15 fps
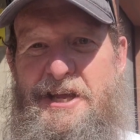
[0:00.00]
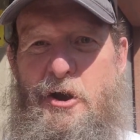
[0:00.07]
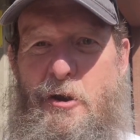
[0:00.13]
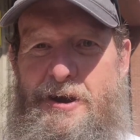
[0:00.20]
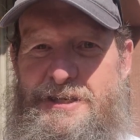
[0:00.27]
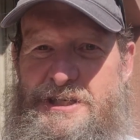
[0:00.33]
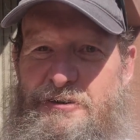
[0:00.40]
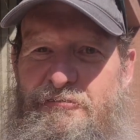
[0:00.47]

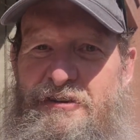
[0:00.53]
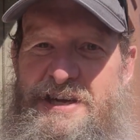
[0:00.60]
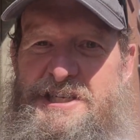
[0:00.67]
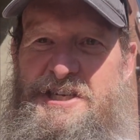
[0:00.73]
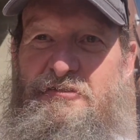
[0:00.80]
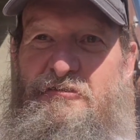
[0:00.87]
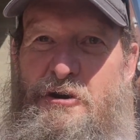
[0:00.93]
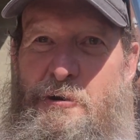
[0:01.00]
Arts
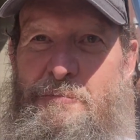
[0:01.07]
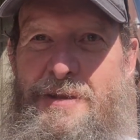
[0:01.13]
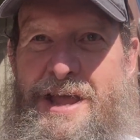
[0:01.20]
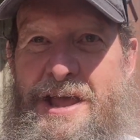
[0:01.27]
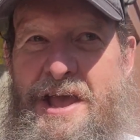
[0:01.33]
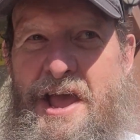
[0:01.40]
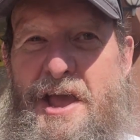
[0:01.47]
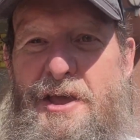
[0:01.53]
Festival,
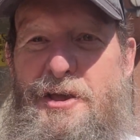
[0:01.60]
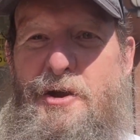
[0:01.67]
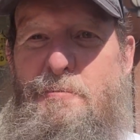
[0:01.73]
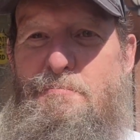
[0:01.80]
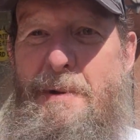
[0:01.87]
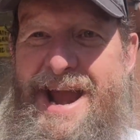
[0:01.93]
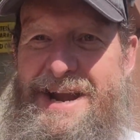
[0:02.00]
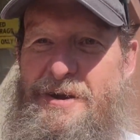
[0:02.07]
you
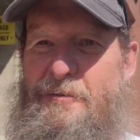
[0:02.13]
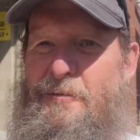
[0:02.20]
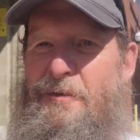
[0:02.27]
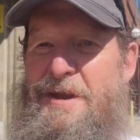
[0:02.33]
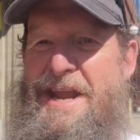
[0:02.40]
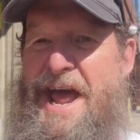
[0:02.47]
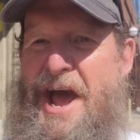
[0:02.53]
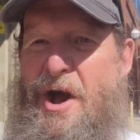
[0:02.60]
might
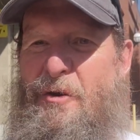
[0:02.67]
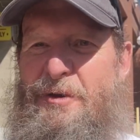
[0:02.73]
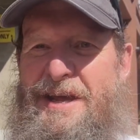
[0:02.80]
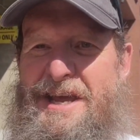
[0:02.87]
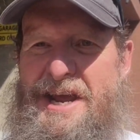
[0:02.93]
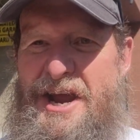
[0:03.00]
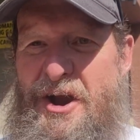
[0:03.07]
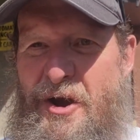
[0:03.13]
now
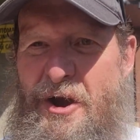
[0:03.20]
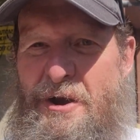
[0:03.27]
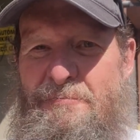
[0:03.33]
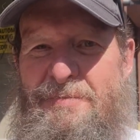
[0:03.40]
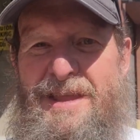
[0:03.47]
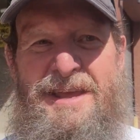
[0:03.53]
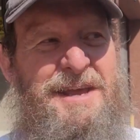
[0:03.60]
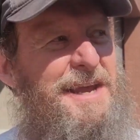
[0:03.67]
hear
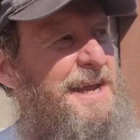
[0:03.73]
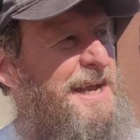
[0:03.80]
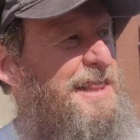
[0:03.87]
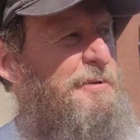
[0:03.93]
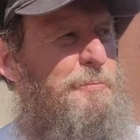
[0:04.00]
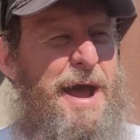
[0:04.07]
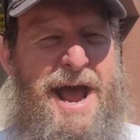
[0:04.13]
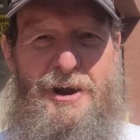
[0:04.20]
in the
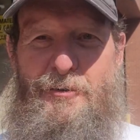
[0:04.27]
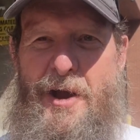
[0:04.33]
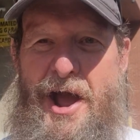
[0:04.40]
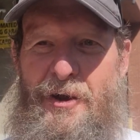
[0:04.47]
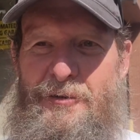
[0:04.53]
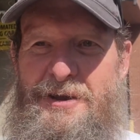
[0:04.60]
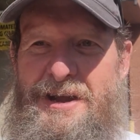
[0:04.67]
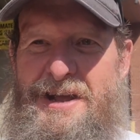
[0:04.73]
background